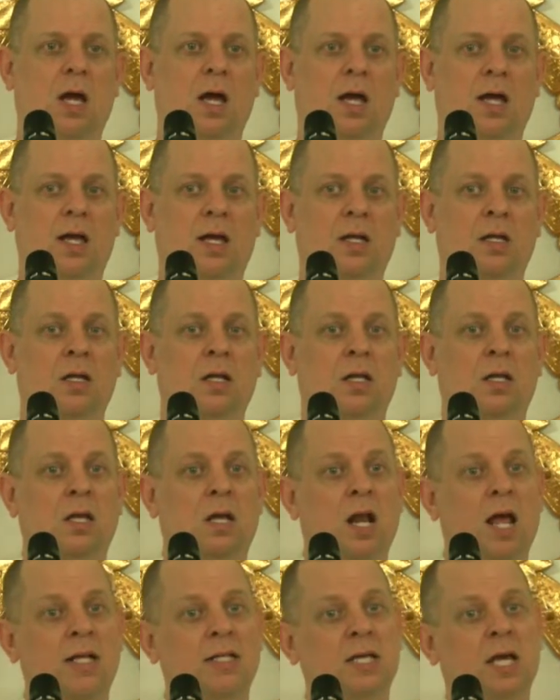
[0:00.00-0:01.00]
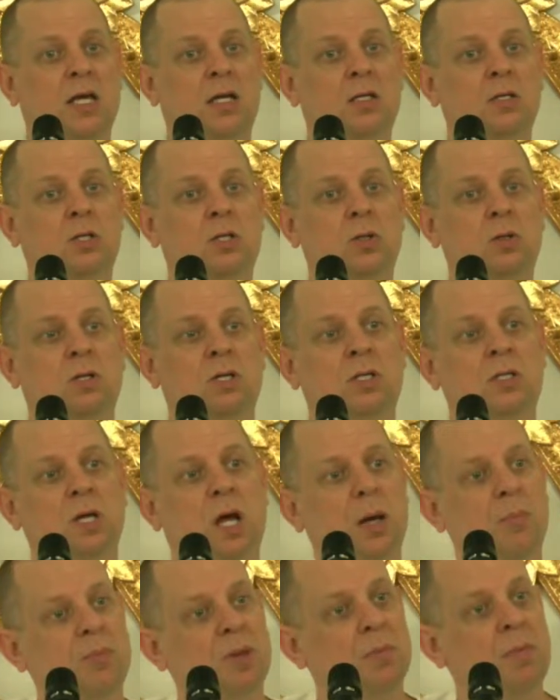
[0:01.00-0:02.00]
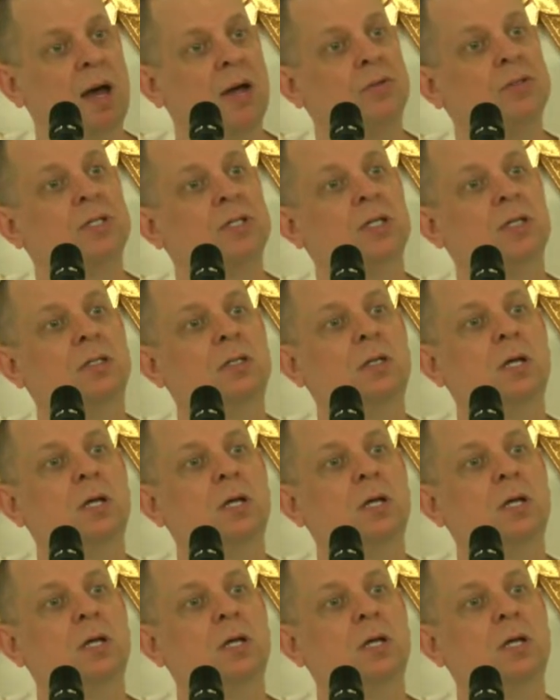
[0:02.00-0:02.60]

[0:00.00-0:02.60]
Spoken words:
and then I take students up the mountain